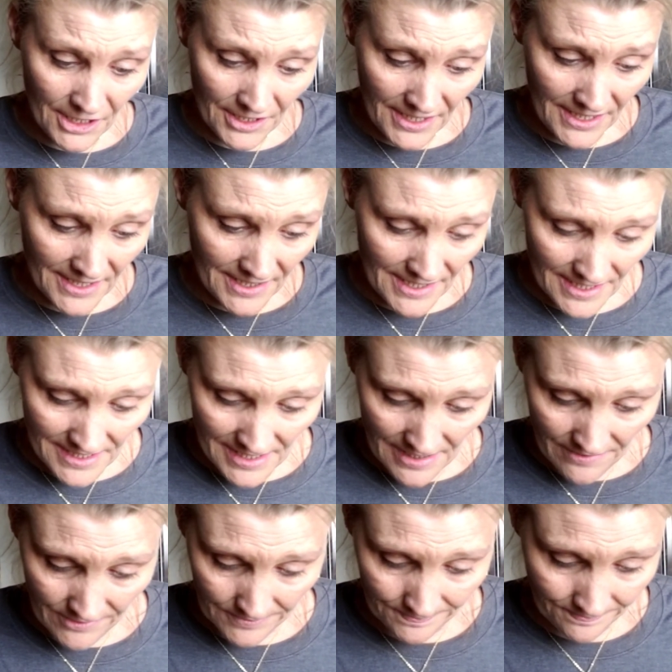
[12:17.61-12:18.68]
could eat a dozen
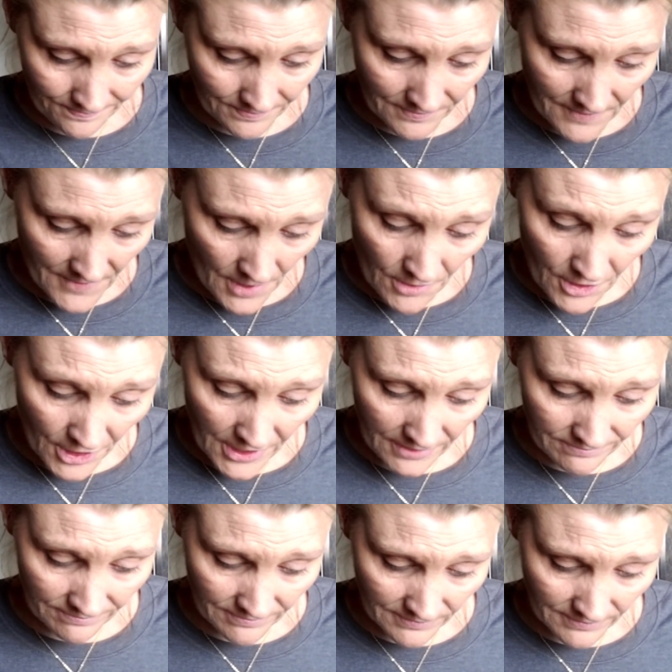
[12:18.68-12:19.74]
of them. They're good.